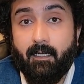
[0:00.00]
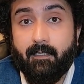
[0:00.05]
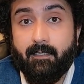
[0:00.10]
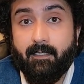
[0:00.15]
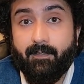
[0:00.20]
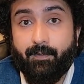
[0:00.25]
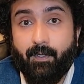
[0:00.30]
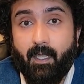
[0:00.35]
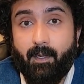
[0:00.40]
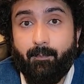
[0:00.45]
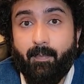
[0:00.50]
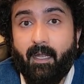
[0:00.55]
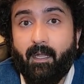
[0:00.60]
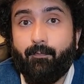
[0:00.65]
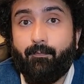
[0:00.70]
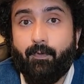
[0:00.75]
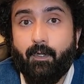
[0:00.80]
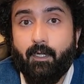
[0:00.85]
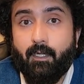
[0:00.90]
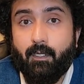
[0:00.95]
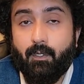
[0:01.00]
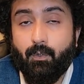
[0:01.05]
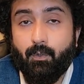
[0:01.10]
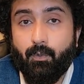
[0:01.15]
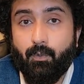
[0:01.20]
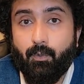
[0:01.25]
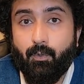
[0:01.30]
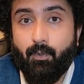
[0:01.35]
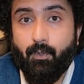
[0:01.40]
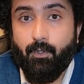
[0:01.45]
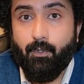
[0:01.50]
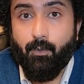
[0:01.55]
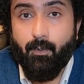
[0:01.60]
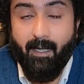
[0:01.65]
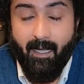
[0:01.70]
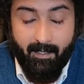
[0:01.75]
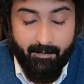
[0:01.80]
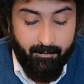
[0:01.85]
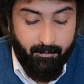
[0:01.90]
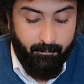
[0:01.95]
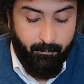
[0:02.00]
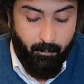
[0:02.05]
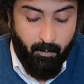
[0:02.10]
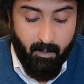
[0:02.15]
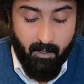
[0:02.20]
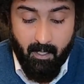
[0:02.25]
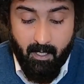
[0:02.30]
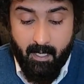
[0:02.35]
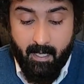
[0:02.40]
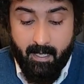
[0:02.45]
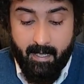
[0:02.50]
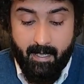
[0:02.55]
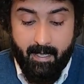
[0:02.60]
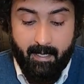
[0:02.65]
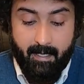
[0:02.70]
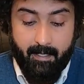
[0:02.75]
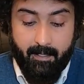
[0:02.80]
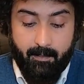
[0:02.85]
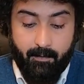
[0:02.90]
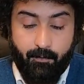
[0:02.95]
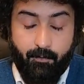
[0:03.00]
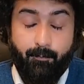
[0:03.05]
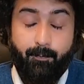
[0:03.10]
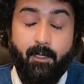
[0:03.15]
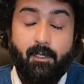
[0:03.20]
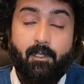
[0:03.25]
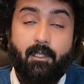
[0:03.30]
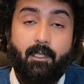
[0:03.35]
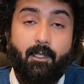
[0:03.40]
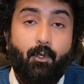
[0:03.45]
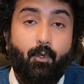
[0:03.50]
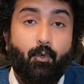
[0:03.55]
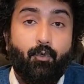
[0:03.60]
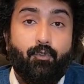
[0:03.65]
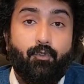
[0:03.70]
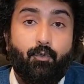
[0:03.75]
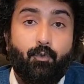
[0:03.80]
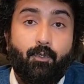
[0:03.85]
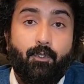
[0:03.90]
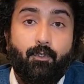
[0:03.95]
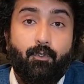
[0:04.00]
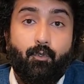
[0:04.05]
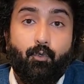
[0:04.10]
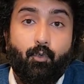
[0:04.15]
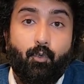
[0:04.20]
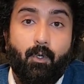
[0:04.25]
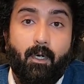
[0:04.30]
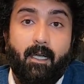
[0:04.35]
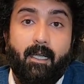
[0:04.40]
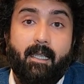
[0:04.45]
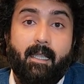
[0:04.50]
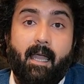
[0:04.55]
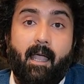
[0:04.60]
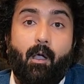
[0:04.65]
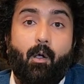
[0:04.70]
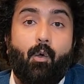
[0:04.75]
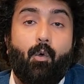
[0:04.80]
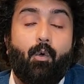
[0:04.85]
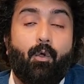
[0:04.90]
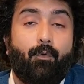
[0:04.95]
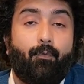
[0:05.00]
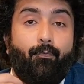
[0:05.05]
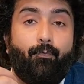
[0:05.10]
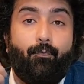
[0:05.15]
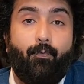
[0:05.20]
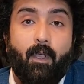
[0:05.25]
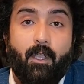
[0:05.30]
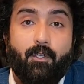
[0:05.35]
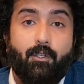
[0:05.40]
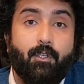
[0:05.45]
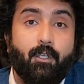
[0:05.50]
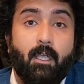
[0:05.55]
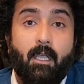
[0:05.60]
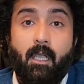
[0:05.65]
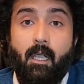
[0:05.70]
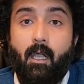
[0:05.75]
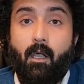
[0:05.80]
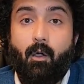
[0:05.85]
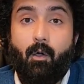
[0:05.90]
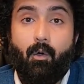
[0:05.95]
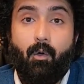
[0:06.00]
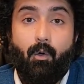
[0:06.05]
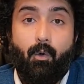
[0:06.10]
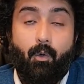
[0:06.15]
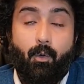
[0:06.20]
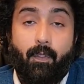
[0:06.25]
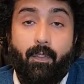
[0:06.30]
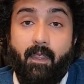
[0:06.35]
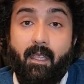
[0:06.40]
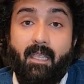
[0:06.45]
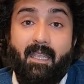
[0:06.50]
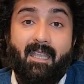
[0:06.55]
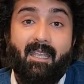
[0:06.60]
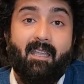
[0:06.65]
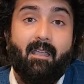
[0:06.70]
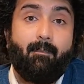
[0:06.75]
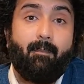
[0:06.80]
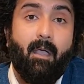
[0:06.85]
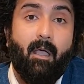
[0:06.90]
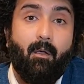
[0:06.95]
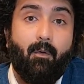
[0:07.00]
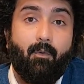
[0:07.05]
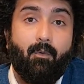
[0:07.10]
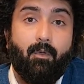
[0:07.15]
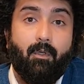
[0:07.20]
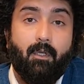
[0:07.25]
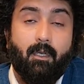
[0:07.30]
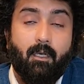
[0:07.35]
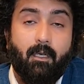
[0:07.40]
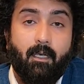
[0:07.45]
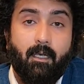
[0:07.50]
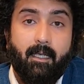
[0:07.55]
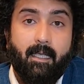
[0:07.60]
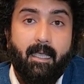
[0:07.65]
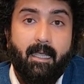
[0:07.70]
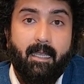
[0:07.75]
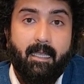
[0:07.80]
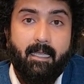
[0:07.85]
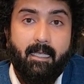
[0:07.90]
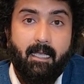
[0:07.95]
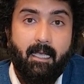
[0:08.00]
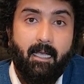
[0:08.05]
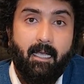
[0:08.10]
This can benefit to you guys as well, and especially those students who are now or thinking about getting